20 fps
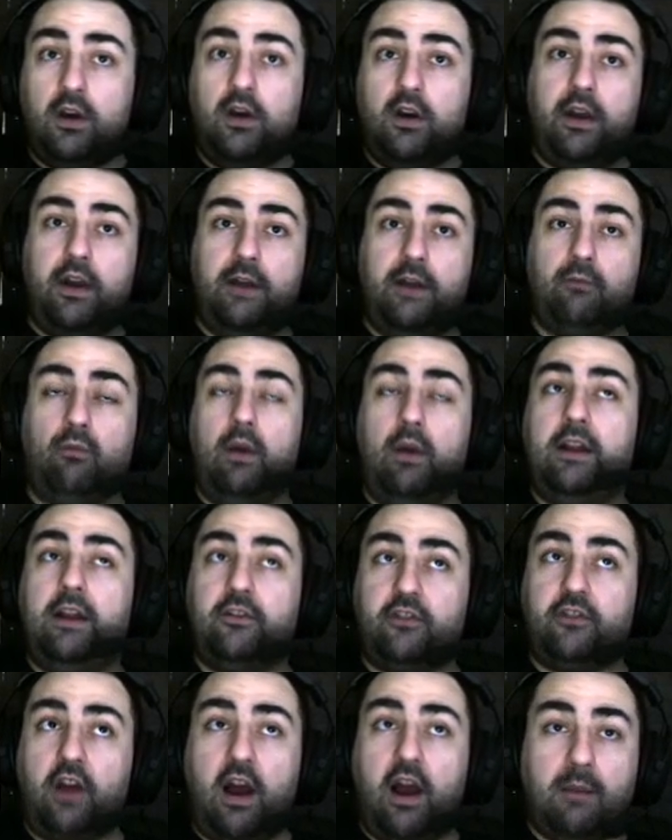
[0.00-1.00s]

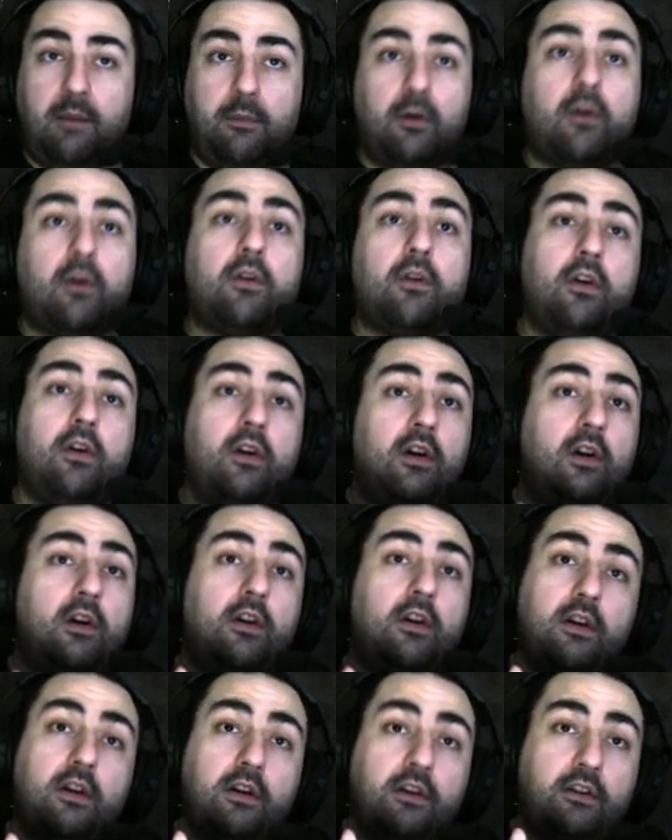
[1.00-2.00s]
enrage timer.
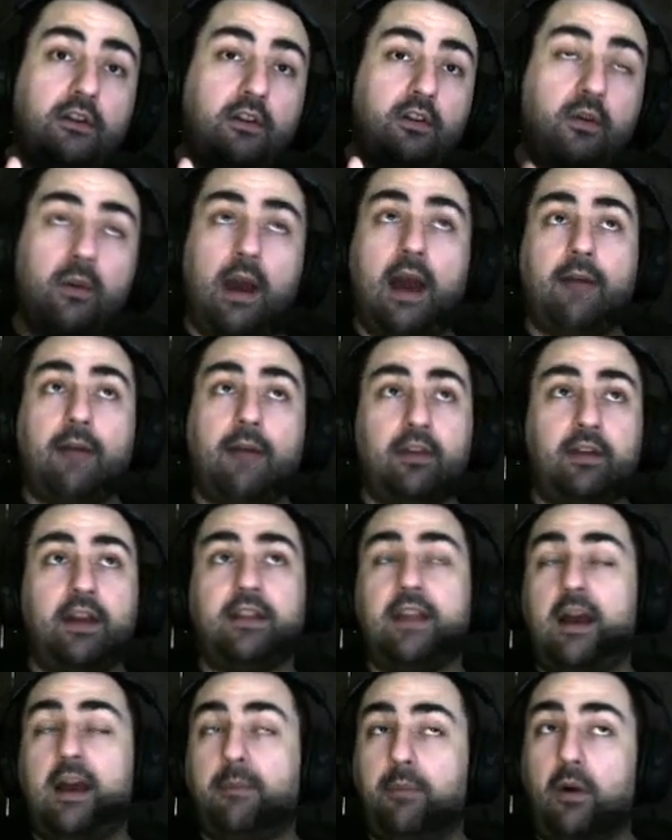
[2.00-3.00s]
You have to get
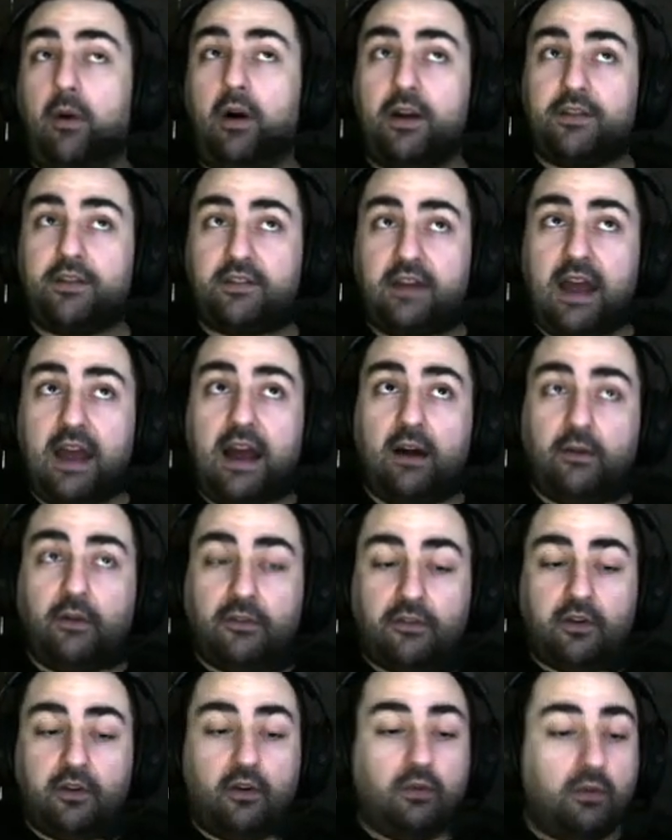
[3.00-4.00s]
that boss down.
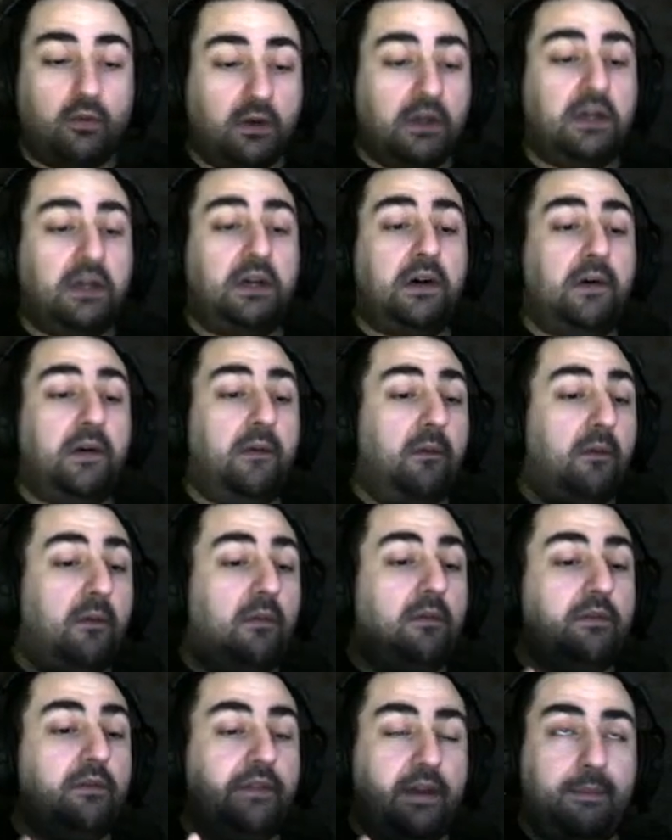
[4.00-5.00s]
So
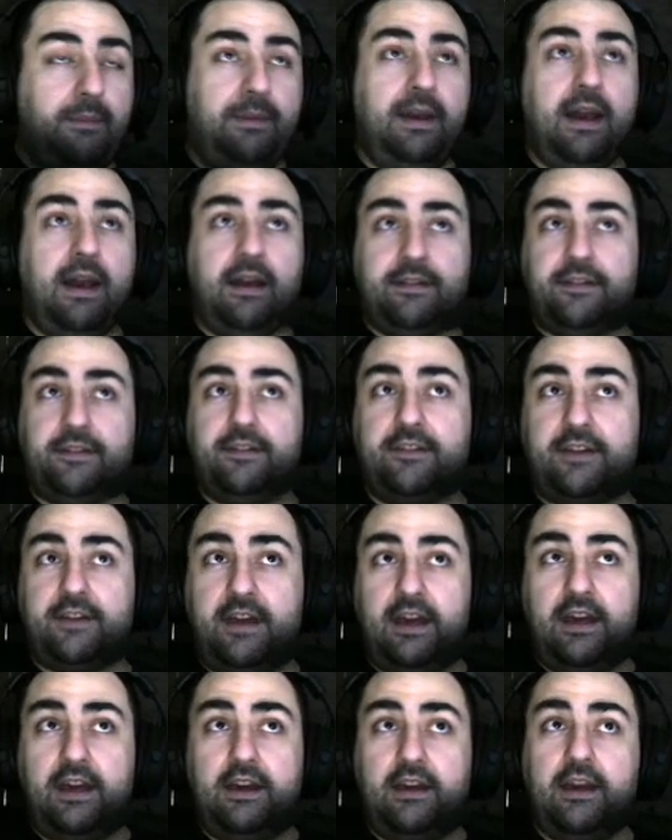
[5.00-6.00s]
DPS is
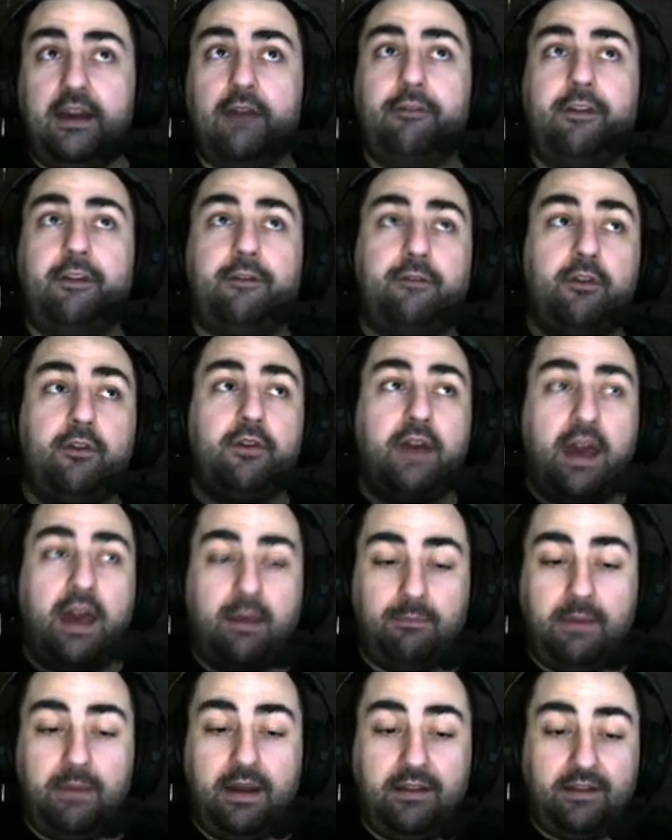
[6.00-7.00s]
key, even if you
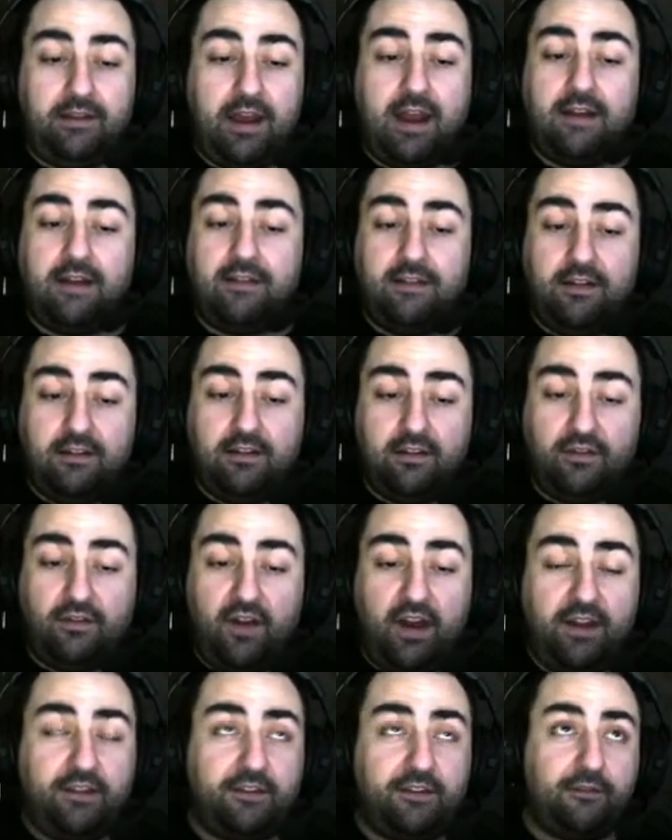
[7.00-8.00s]
can maintain in these
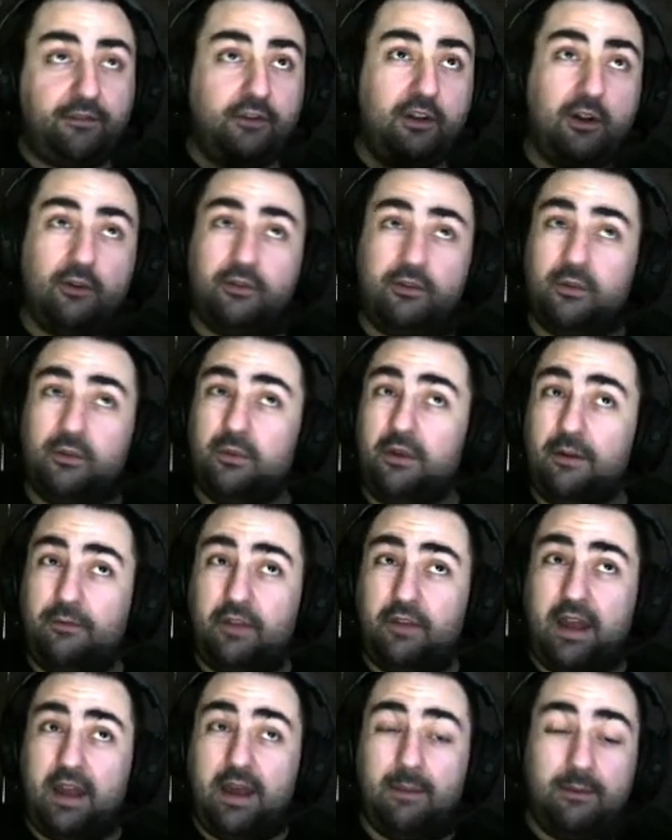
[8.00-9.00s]
fights. If you don't do enough
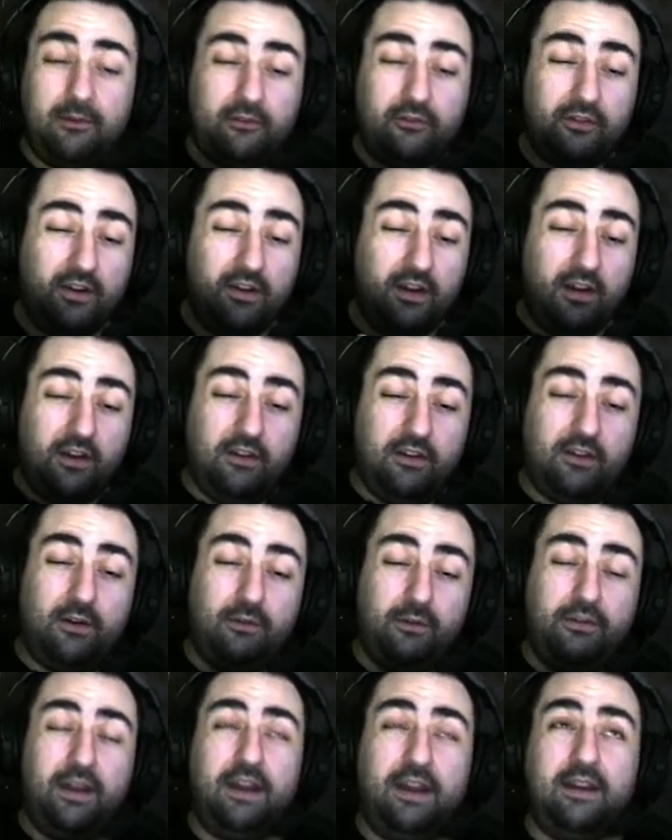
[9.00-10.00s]
damage, you
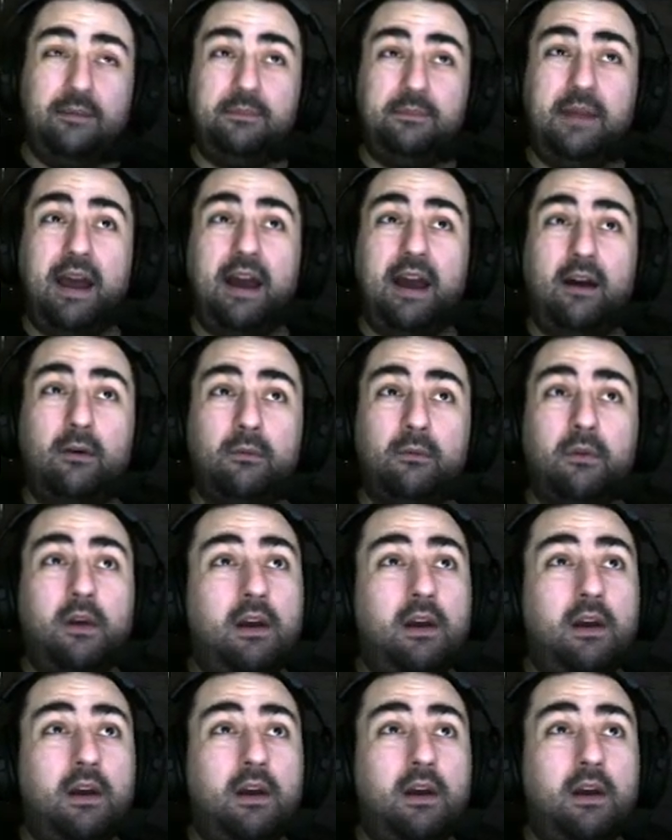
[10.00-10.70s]
don't take them down,